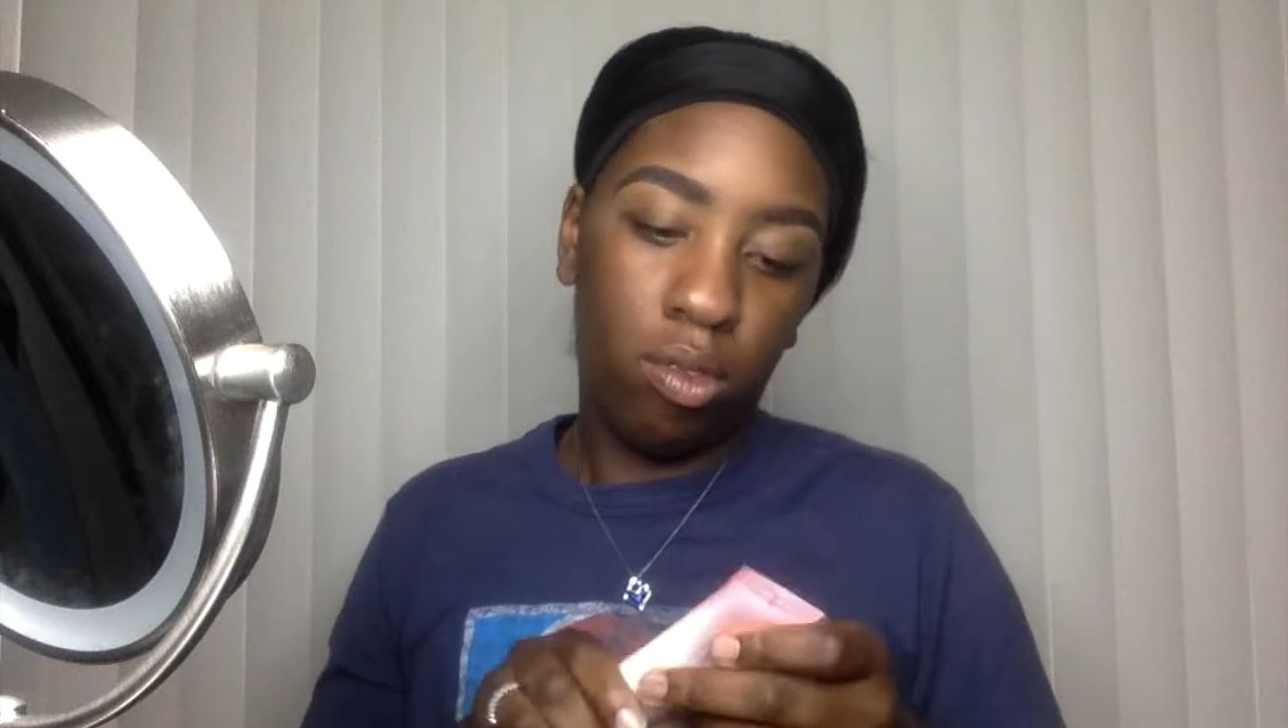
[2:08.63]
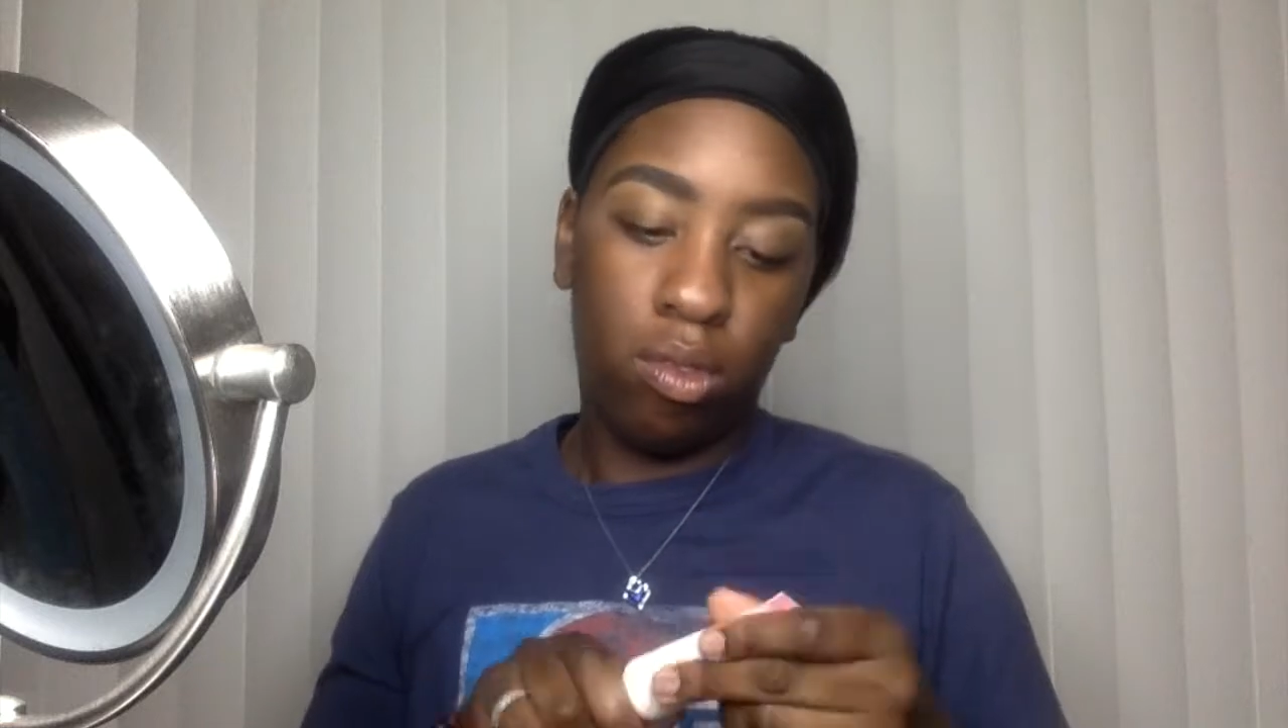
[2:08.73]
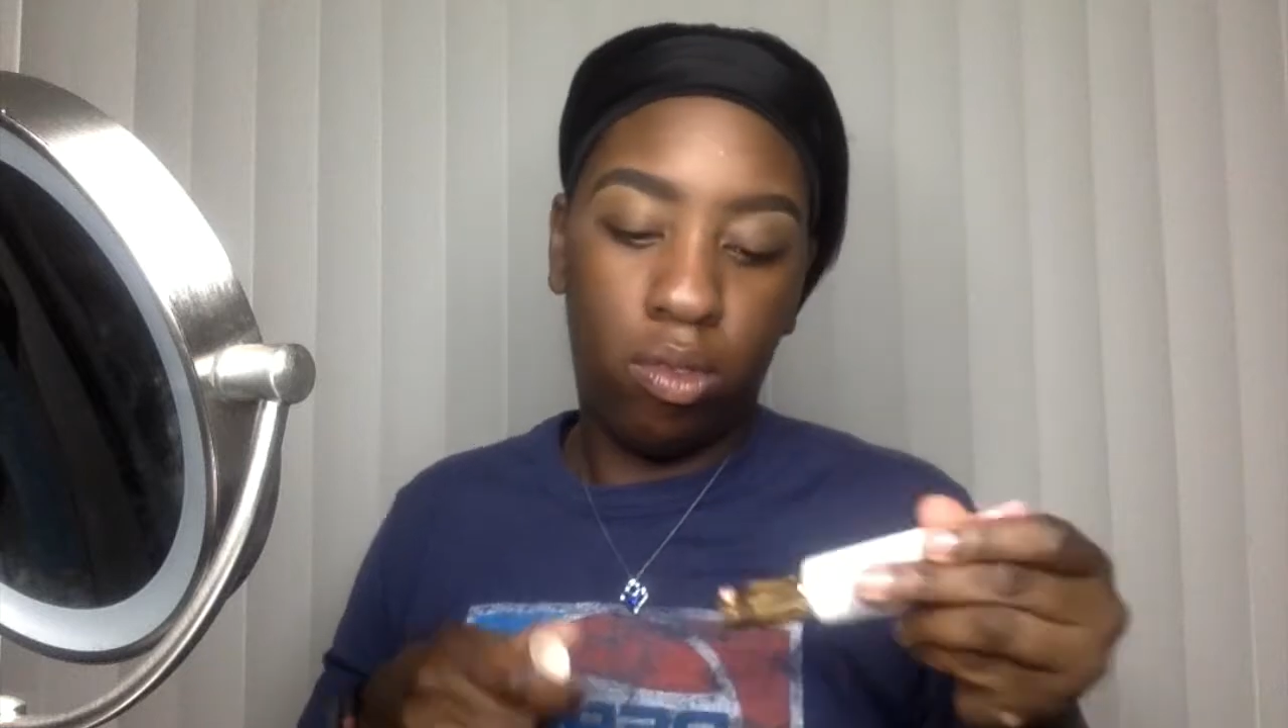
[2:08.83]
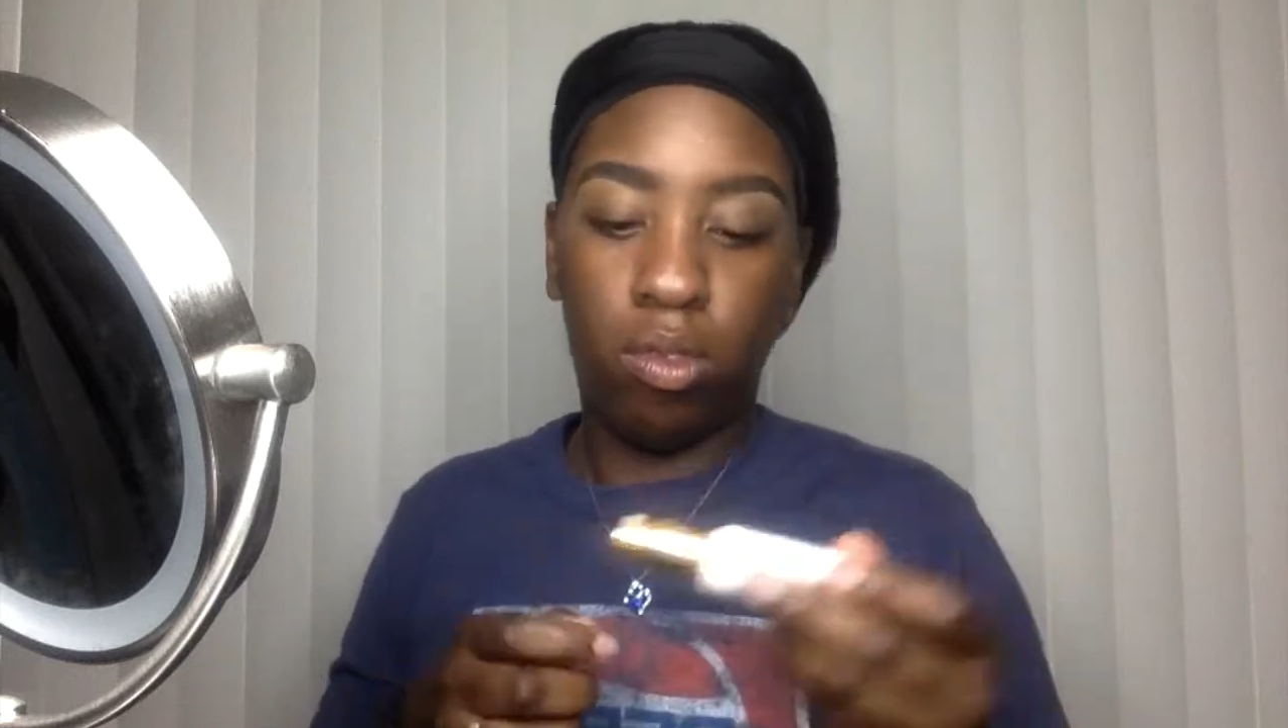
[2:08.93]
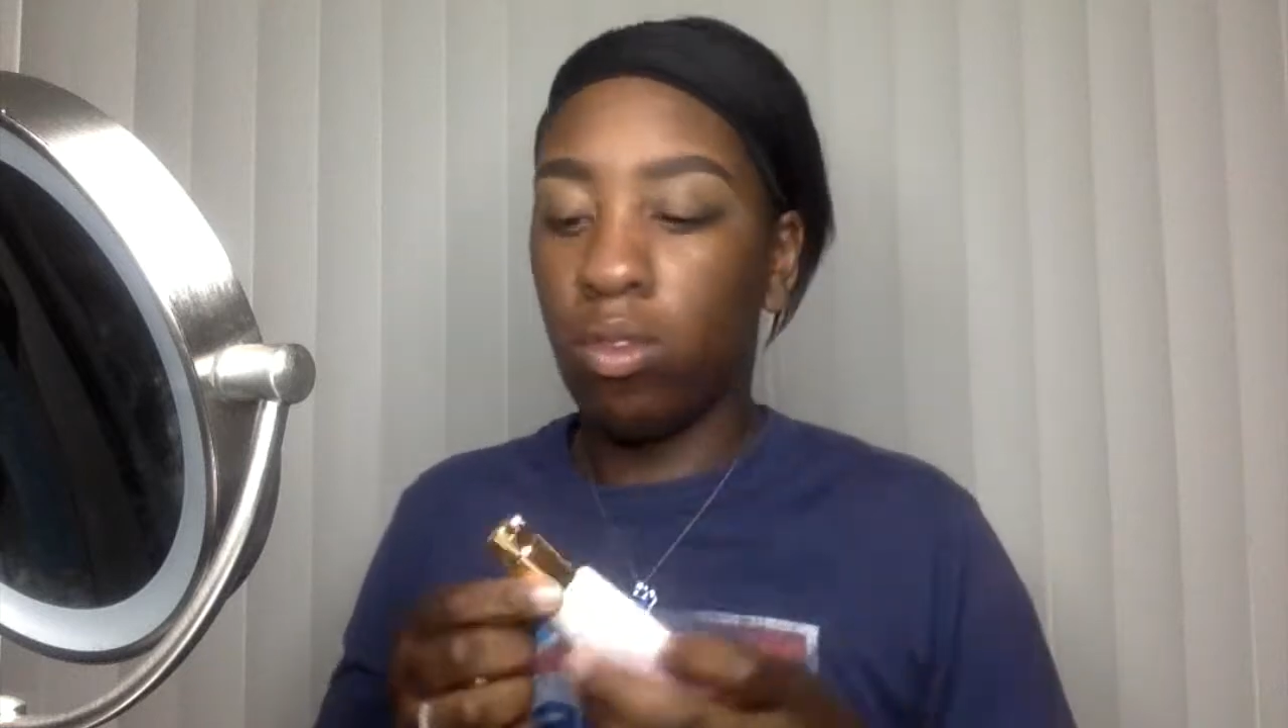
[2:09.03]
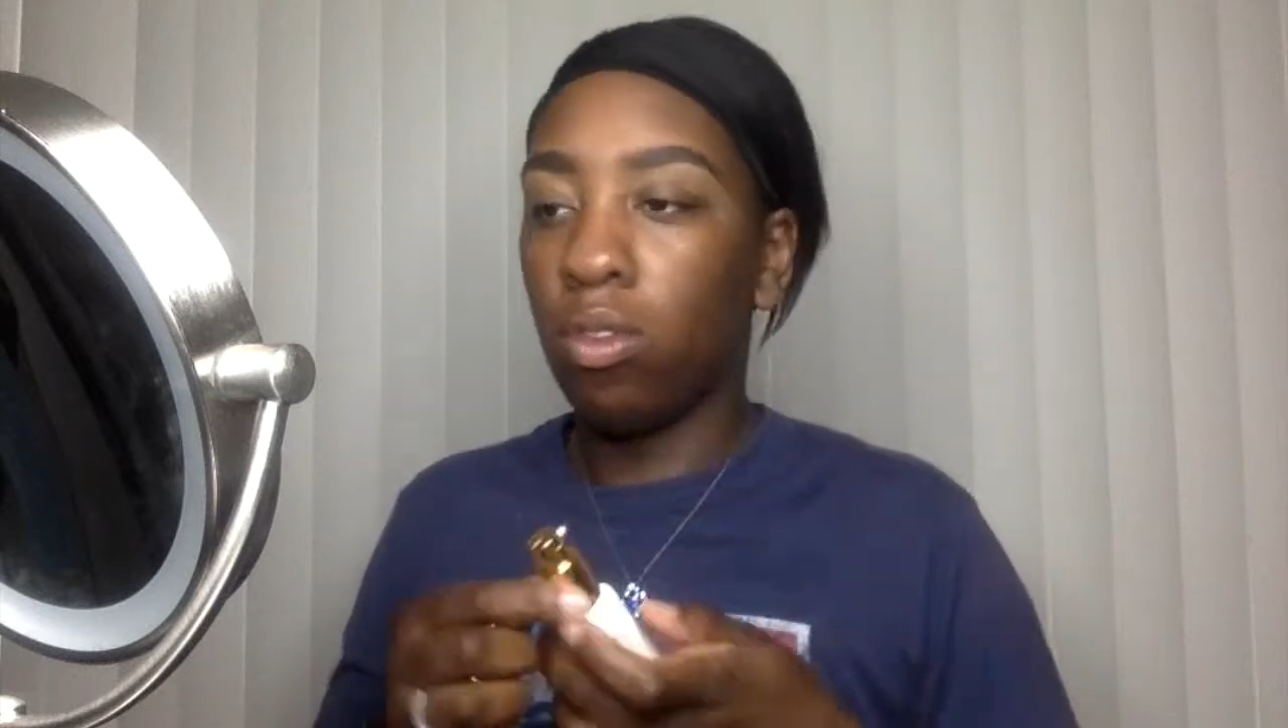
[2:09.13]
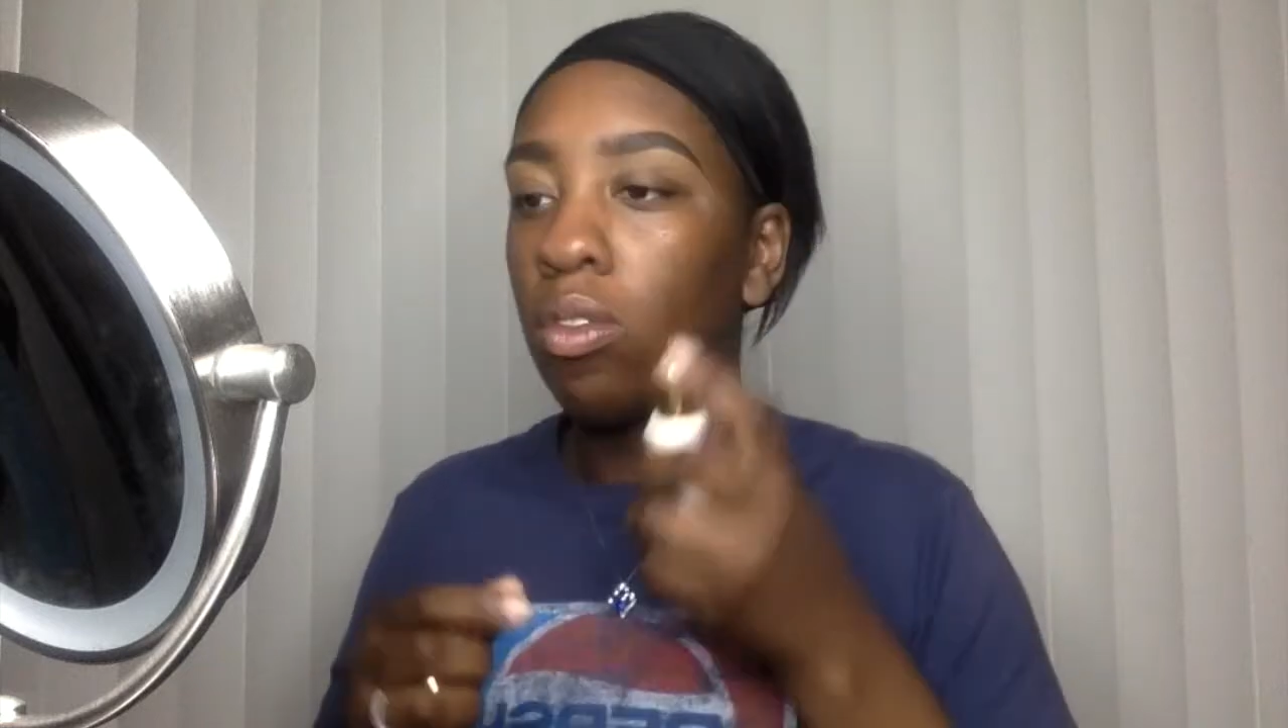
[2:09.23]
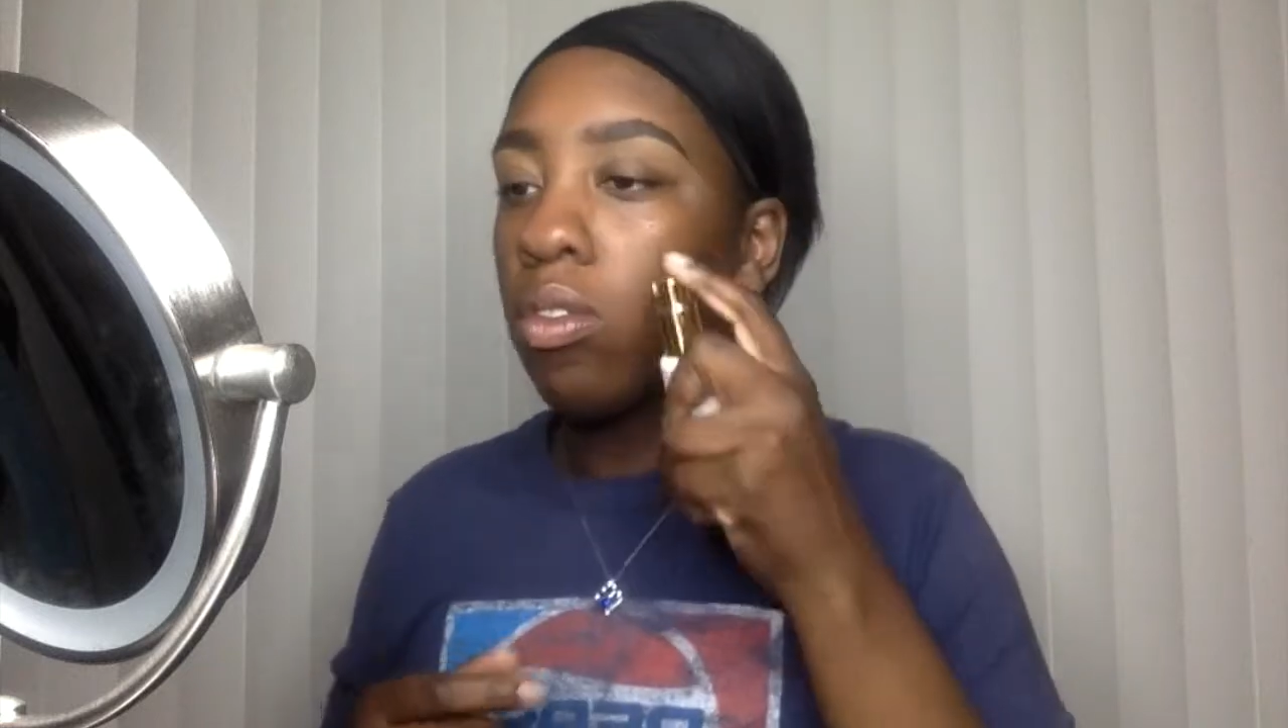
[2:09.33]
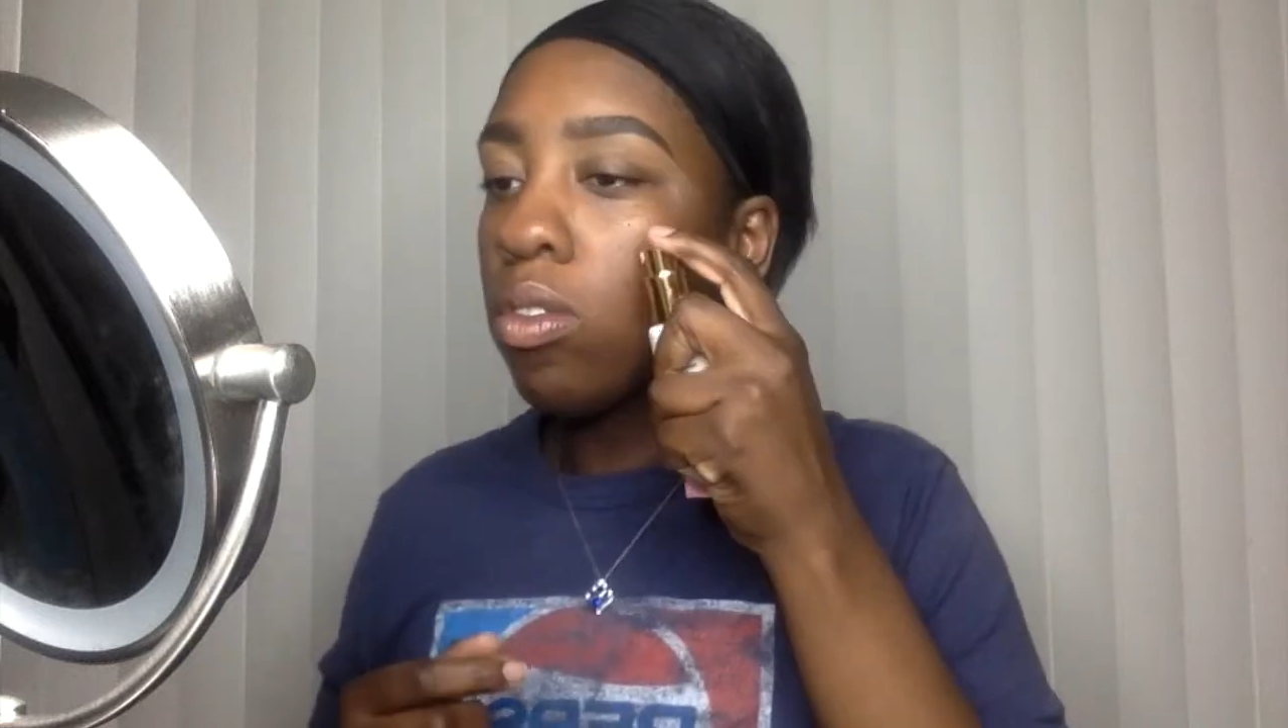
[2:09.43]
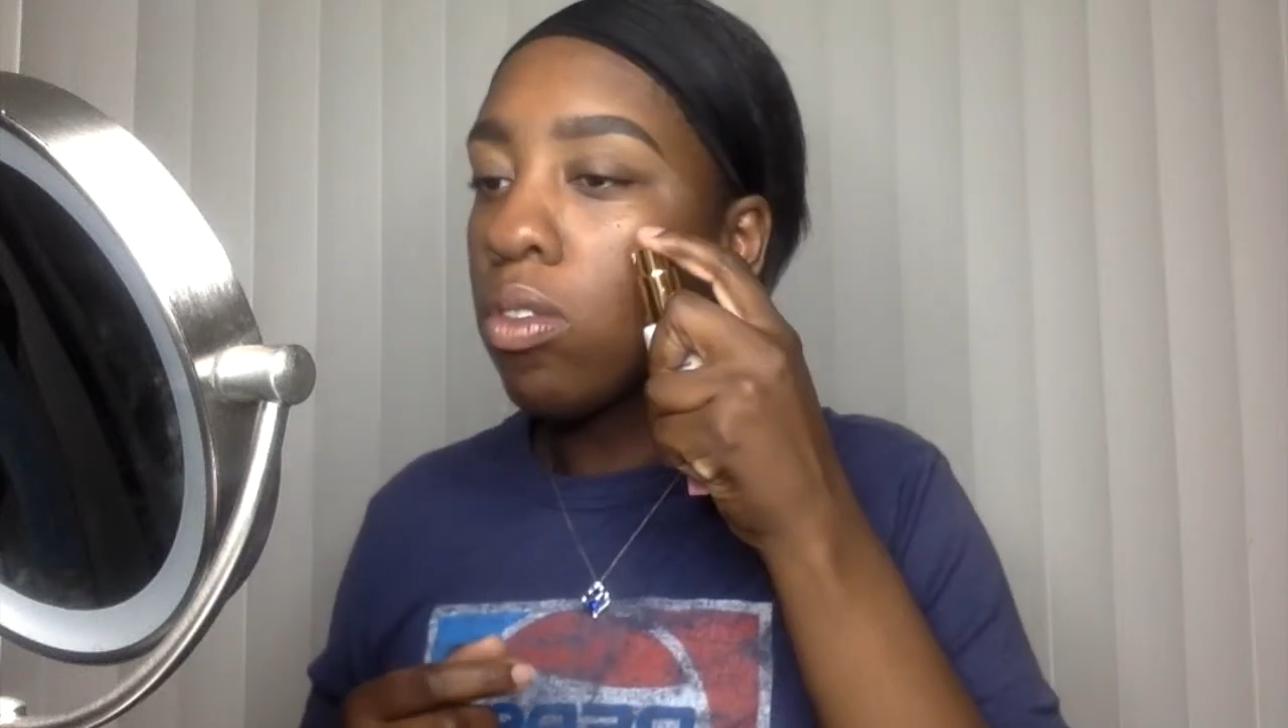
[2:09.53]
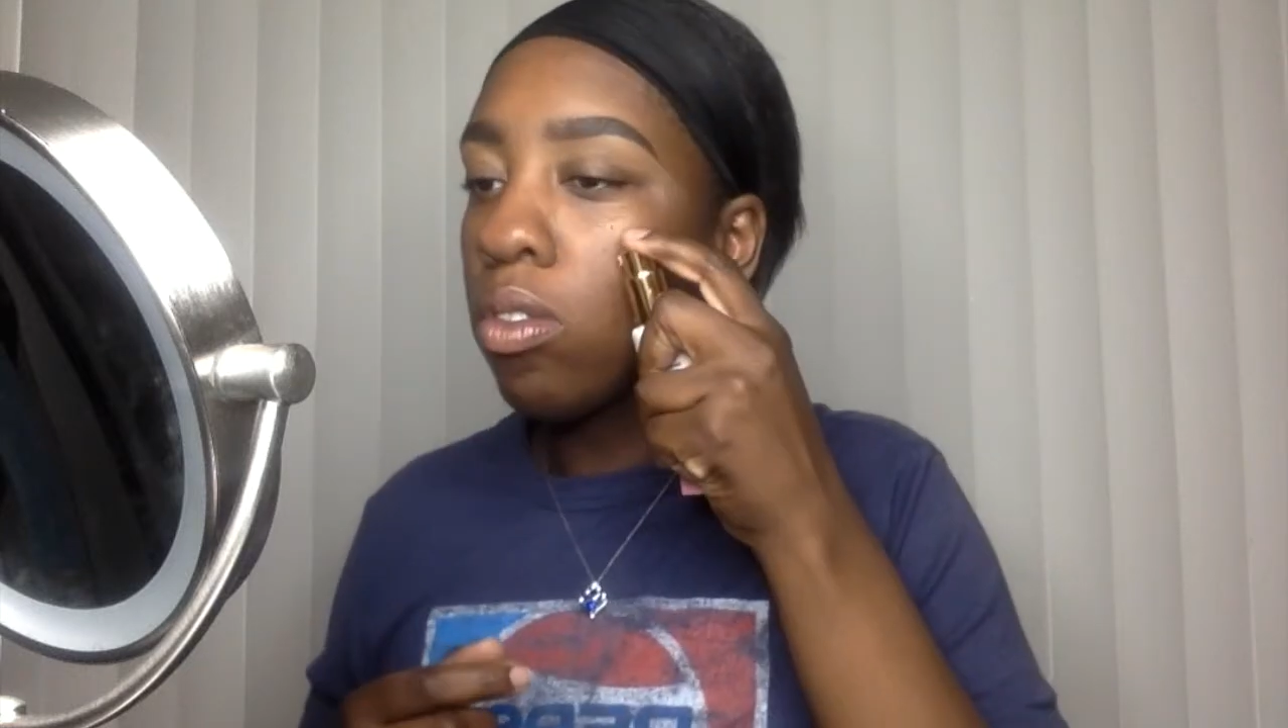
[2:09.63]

And then I'm gonna take